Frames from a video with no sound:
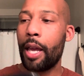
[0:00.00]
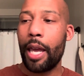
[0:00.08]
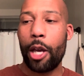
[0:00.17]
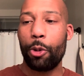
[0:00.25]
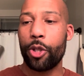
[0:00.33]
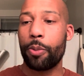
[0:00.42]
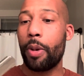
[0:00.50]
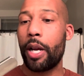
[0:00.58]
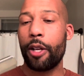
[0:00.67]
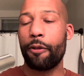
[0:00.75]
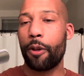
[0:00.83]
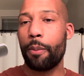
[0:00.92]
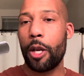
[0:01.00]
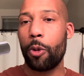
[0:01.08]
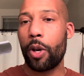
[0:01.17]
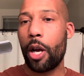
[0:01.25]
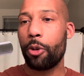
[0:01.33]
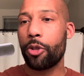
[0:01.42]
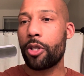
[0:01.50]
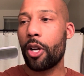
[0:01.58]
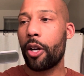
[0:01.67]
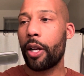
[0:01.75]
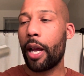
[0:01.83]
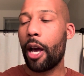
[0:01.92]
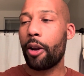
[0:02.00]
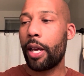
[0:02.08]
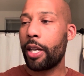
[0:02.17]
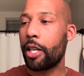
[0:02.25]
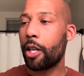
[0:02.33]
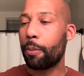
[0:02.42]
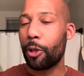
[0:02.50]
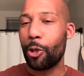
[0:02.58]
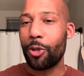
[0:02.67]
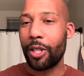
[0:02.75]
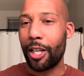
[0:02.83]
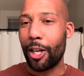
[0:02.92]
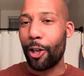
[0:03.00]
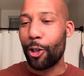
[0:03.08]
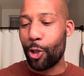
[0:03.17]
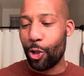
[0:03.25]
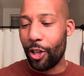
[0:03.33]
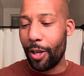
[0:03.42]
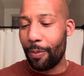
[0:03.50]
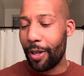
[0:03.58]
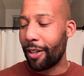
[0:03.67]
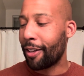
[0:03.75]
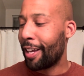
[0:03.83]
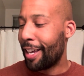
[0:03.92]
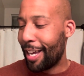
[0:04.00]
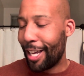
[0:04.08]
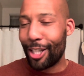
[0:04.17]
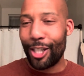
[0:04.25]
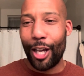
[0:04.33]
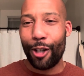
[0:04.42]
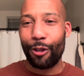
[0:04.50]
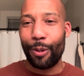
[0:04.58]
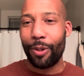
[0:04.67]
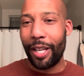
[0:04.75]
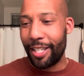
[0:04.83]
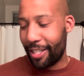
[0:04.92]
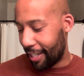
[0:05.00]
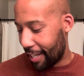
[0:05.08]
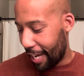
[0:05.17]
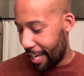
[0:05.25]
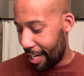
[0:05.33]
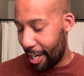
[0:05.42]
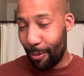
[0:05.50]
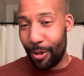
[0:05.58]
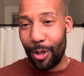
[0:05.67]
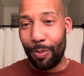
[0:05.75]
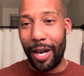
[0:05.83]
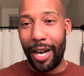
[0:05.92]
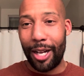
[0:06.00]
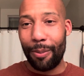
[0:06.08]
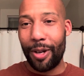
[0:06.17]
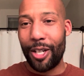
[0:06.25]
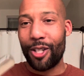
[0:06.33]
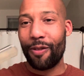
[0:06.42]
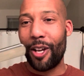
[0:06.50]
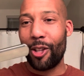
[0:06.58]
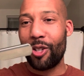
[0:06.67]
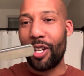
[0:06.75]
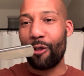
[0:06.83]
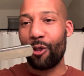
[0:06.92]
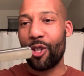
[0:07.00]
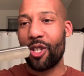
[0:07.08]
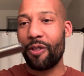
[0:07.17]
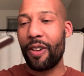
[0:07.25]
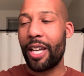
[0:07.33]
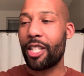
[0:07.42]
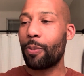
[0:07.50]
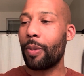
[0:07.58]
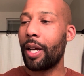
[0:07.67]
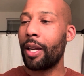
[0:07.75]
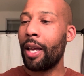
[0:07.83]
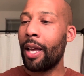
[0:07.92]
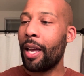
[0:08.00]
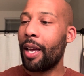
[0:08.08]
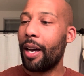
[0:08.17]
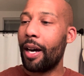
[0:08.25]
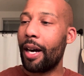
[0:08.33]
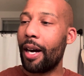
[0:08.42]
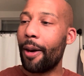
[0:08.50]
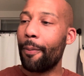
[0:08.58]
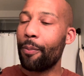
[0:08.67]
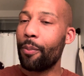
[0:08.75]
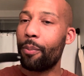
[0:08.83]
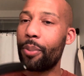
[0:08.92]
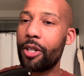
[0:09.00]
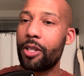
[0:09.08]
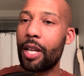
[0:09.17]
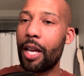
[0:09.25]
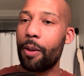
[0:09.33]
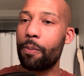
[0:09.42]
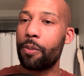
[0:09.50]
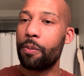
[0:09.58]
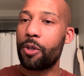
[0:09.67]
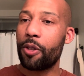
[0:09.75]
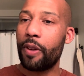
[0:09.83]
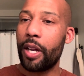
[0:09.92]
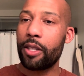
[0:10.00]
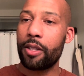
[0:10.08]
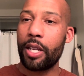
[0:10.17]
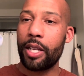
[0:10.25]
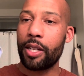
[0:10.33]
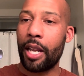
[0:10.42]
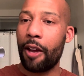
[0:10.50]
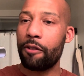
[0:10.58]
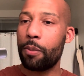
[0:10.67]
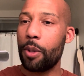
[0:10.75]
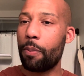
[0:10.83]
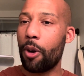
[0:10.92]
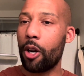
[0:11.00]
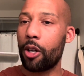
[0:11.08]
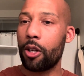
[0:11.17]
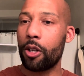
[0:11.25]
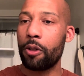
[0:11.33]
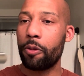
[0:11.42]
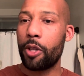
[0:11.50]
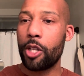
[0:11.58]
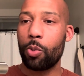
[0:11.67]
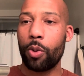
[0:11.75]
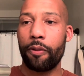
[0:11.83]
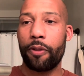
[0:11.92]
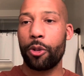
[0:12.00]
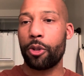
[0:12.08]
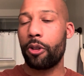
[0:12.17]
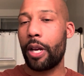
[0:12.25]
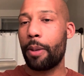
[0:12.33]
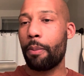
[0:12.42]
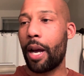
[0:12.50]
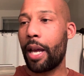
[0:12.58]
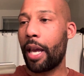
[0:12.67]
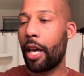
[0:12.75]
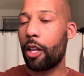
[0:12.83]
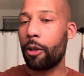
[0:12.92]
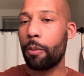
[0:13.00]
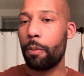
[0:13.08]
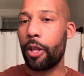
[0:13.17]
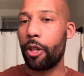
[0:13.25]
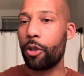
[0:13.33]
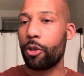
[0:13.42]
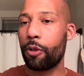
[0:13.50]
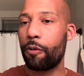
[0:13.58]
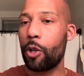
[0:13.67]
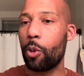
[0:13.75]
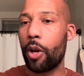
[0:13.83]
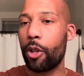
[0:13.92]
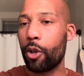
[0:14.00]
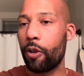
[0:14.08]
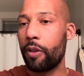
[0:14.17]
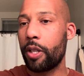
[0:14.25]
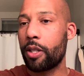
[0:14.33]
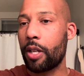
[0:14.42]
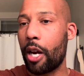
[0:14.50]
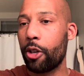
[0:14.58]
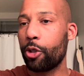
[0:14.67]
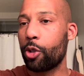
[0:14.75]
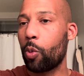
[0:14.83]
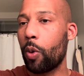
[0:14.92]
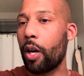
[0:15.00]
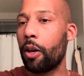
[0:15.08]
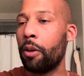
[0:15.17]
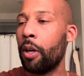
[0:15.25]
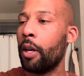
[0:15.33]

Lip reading: it was money for me when I was starting out. I ended up losing it on a trip, and instead of replacing it, I ended up just buying a bunch of other different Shavettes. But push type Shavettes doesn't have to be Parker. This one feels great in my hand, but there's a few other of this style as well.